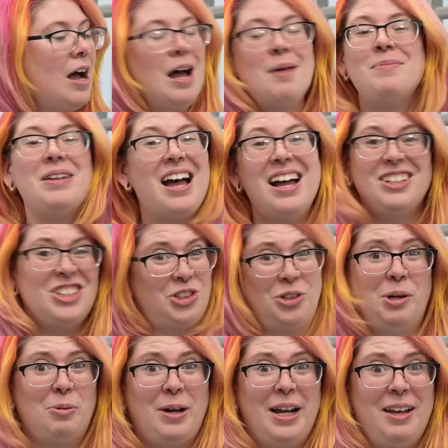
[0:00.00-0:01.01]
I'm not
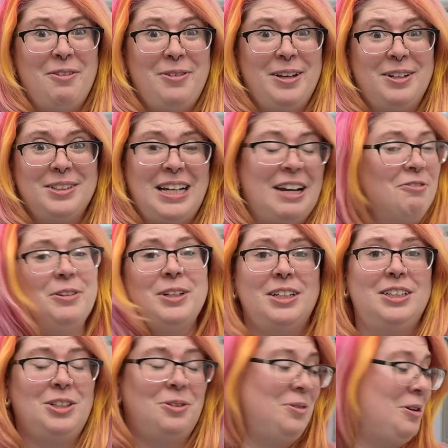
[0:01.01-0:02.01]
sure why it failed. I
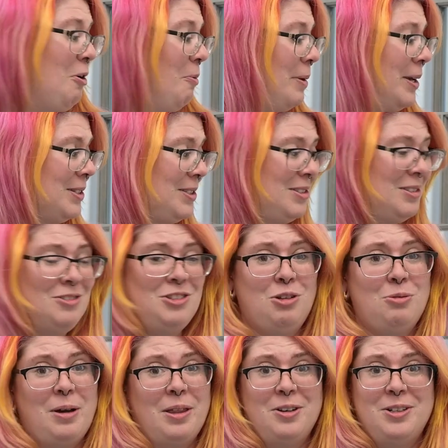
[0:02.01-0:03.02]
really don't know because
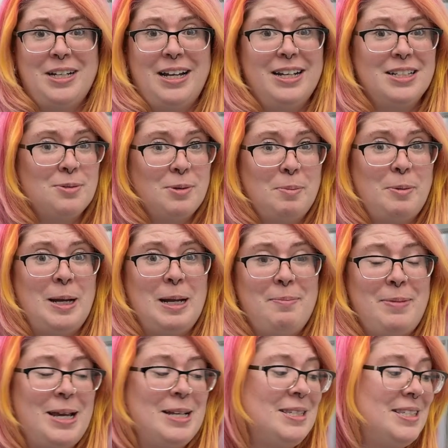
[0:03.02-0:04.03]
2 other diets were
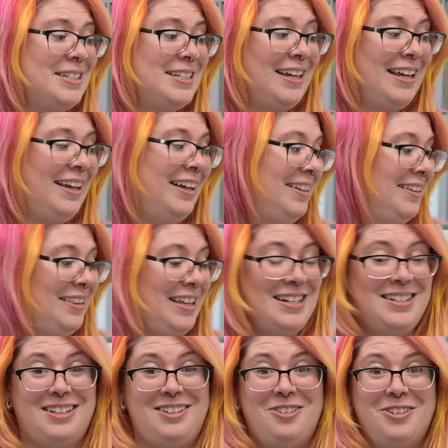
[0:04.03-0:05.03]
bran-based and
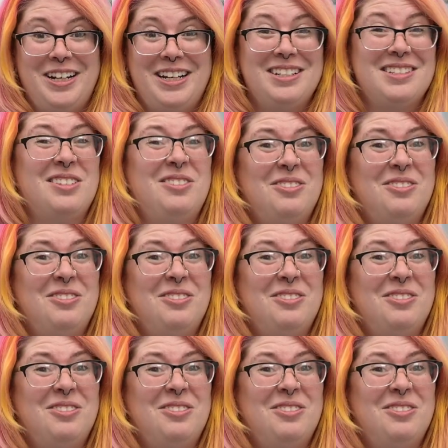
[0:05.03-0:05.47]
they did great, so